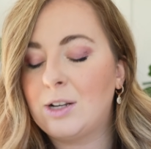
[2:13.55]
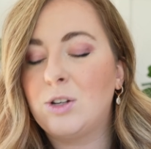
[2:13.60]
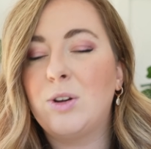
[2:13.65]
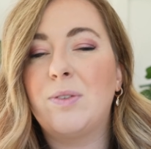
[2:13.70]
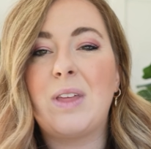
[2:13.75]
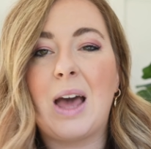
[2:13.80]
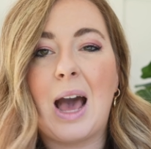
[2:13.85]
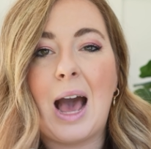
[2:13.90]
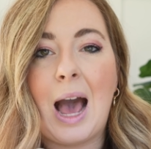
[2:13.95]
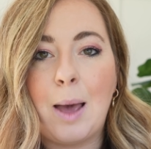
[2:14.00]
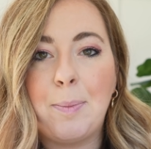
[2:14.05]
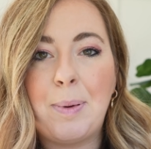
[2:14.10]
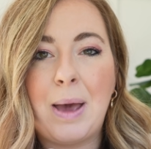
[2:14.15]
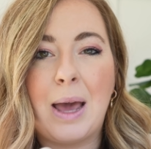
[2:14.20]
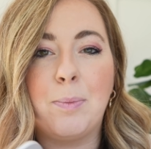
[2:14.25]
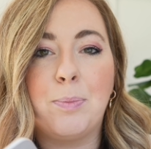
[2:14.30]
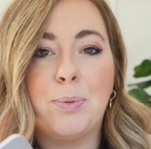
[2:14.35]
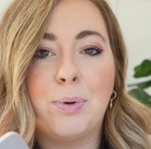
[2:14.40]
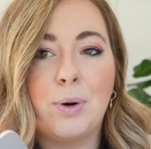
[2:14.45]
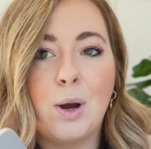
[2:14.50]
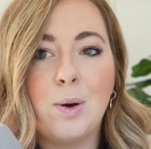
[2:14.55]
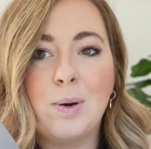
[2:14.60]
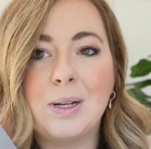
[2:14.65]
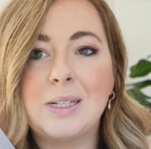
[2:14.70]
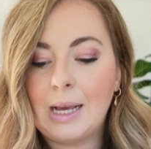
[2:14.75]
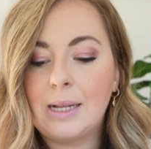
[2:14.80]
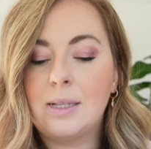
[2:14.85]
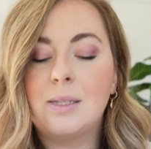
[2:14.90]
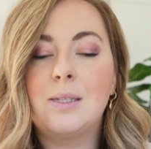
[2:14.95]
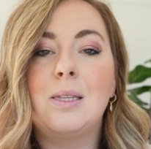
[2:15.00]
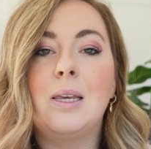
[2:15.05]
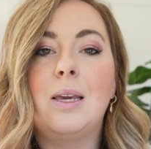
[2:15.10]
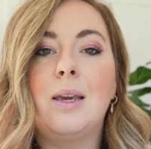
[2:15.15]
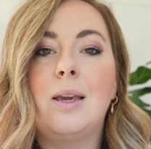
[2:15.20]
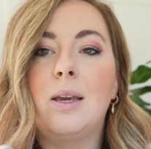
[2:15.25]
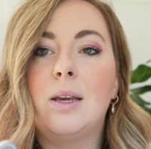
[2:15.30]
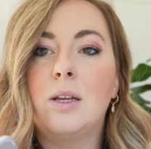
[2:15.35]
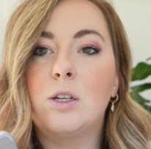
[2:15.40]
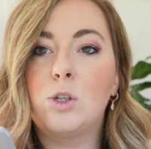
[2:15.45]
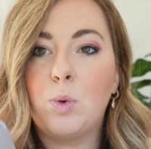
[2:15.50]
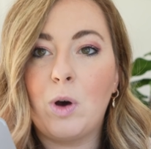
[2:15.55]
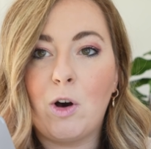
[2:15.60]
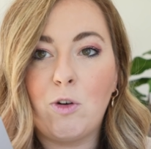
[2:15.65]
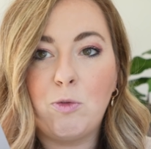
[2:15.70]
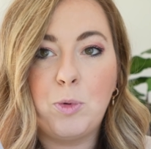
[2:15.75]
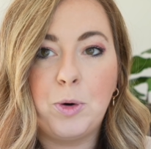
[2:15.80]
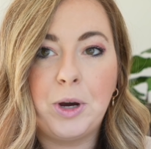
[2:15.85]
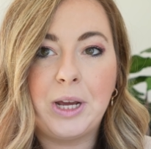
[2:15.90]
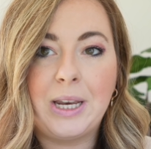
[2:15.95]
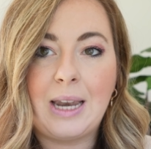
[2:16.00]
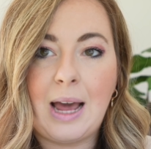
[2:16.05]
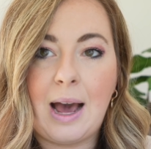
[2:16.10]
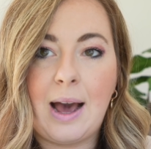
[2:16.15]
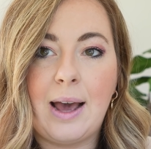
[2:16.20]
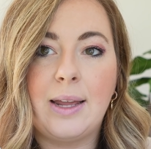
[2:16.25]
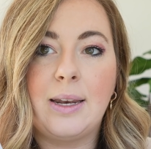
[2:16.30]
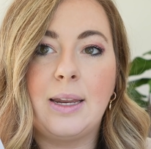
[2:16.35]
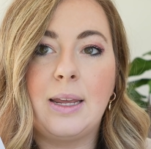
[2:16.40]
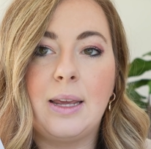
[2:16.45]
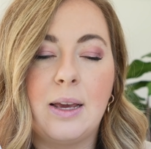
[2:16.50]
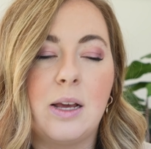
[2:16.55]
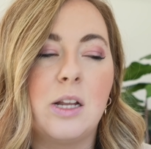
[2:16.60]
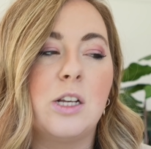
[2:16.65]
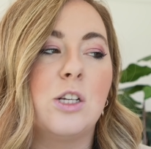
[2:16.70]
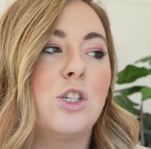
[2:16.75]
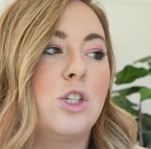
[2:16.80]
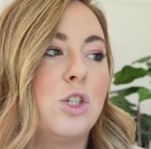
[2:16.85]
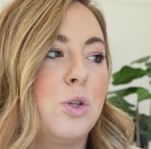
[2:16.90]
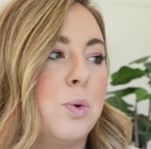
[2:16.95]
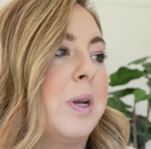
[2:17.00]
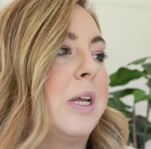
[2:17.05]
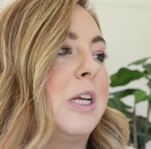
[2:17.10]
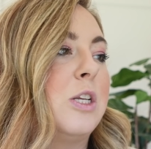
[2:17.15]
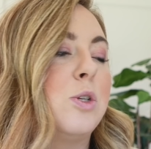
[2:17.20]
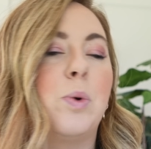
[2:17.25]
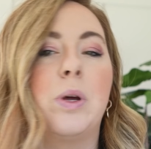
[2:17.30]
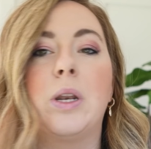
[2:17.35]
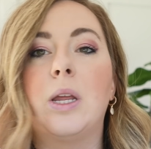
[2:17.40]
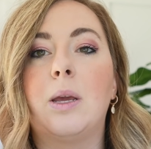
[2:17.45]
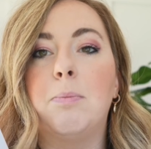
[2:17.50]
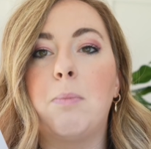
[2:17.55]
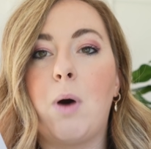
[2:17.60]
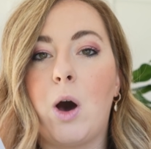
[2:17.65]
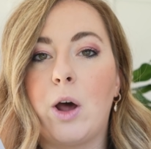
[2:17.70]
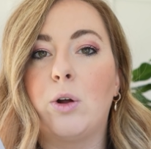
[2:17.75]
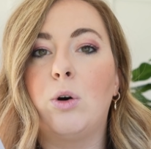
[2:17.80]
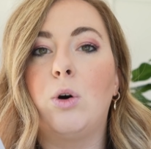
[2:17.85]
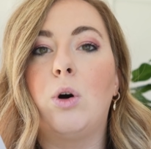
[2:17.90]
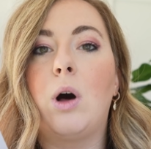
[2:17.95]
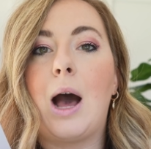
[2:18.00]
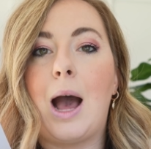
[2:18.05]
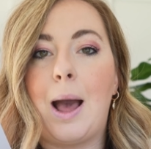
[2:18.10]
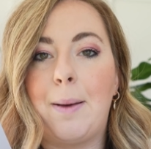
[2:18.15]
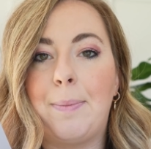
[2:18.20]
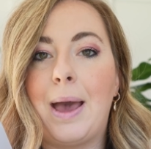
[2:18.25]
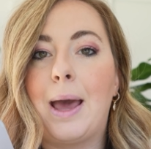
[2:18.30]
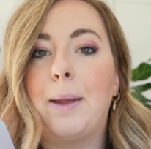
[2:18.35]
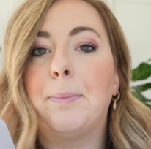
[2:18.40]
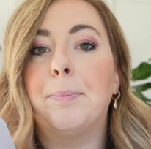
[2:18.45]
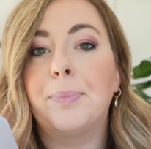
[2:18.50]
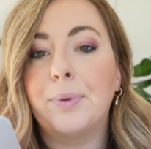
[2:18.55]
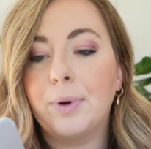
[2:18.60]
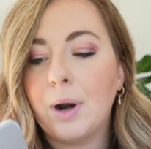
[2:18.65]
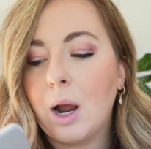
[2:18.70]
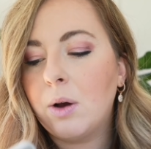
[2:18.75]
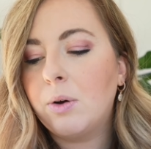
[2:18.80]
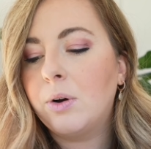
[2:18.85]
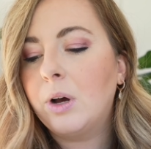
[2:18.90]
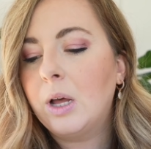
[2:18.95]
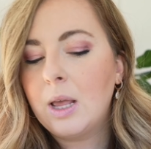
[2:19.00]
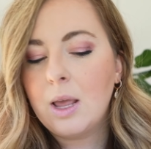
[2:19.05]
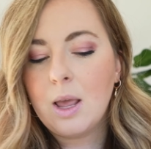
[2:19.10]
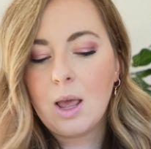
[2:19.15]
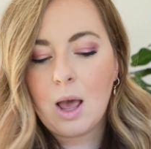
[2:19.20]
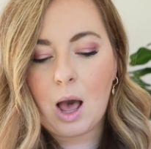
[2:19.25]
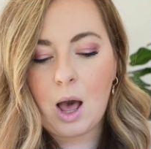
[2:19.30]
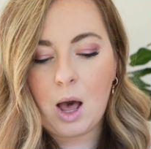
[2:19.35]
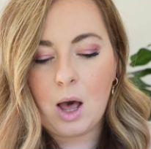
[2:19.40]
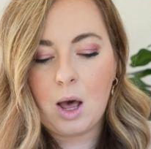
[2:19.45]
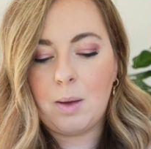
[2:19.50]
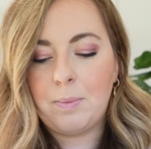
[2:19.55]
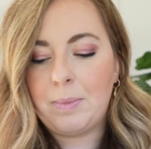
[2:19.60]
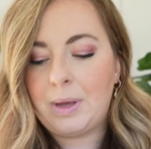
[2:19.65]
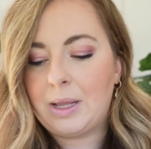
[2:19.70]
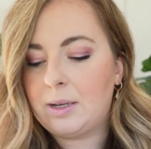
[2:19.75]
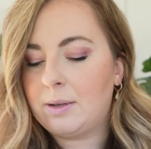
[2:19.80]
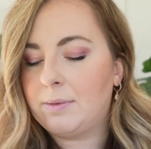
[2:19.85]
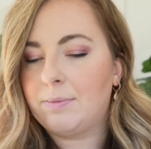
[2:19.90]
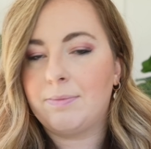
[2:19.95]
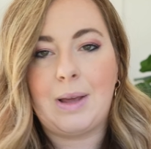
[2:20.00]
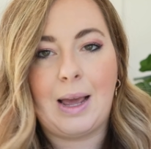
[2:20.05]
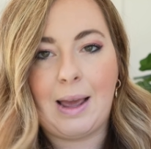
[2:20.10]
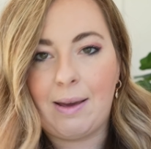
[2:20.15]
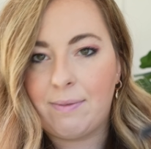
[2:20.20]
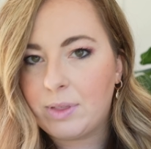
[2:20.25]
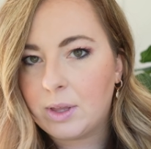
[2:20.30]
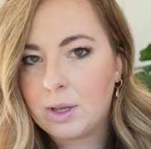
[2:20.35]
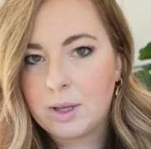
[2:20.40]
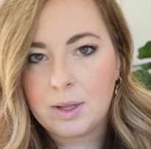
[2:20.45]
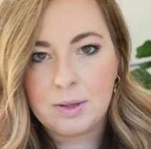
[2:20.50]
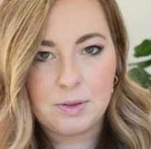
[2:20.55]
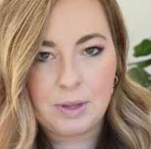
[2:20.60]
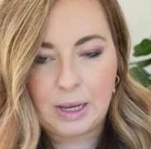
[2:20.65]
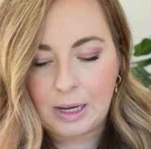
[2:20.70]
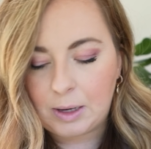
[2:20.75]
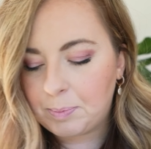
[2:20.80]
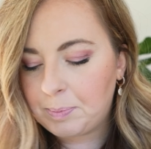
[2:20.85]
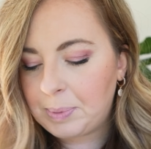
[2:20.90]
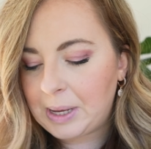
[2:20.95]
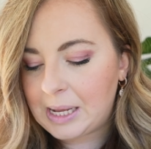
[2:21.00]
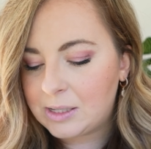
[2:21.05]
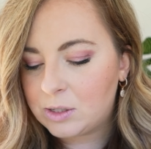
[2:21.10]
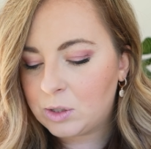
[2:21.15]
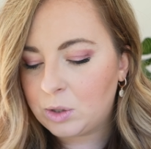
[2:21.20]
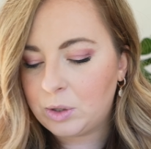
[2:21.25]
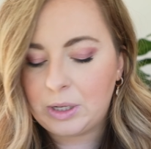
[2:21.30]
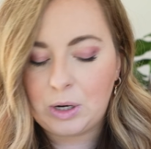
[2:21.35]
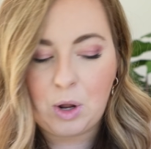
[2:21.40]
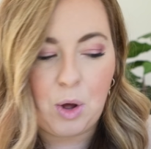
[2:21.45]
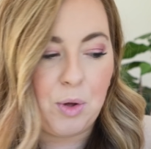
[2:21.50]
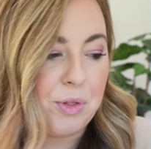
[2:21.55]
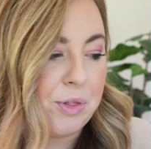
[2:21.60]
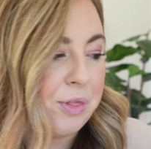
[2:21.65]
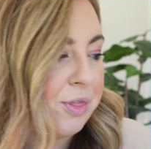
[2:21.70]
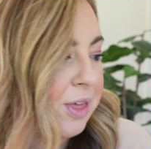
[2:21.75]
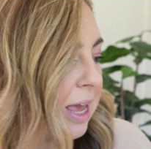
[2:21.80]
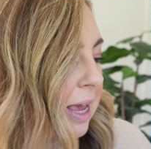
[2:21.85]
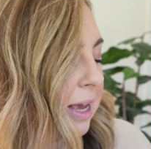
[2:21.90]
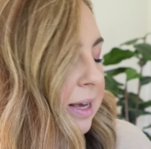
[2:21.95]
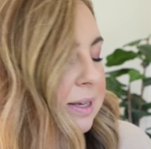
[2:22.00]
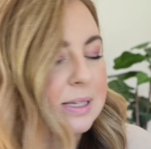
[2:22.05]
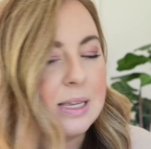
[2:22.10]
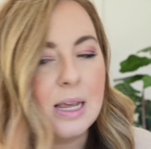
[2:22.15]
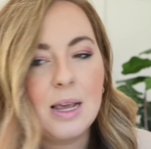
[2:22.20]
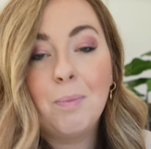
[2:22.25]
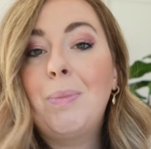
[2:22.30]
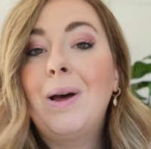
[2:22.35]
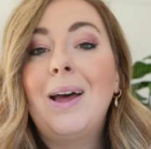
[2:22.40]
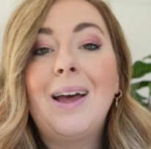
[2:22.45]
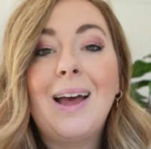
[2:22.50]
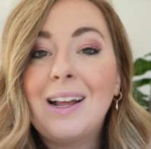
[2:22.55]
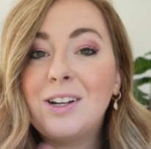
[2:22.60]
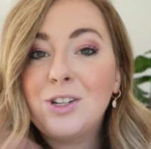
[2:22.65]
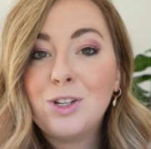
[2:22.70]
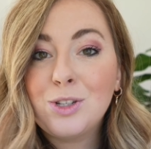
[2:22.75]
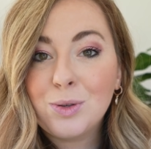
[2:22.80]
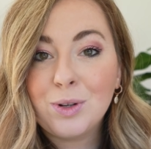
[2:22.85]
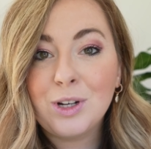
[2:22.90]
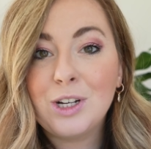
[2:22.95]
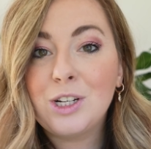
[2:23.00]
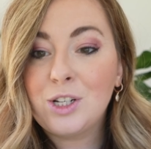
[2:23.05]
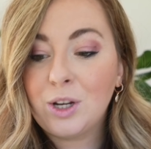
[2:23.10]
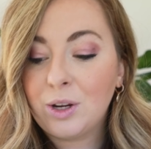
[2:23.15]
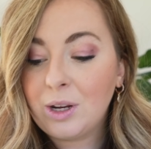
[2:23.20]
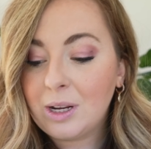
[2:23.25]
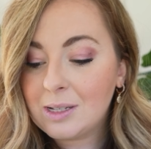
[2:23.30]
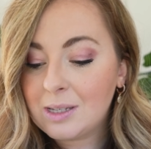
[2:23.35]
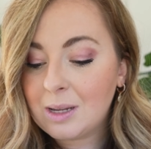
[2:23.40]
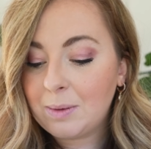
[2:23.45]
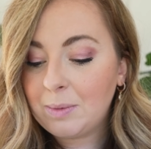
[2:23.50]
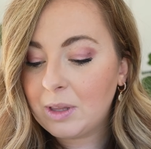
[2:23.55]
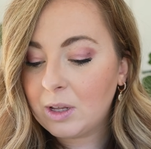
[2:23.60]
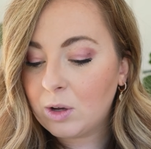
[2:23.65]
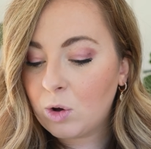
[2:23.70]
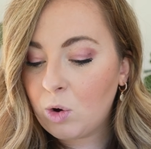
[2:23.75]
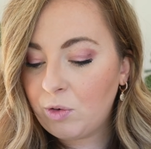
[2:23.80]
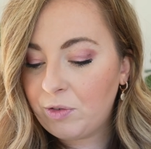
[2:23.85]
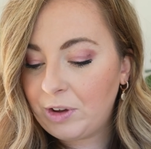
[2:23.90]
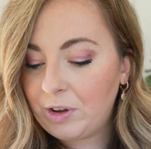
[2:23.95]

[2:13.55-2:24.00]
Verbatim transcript: I do have the iPad Pro. It's the twelve point nine inch twenty twenty model iPad Pro, um, and I have the like pencil and all the things, but I just want to show you some of the cool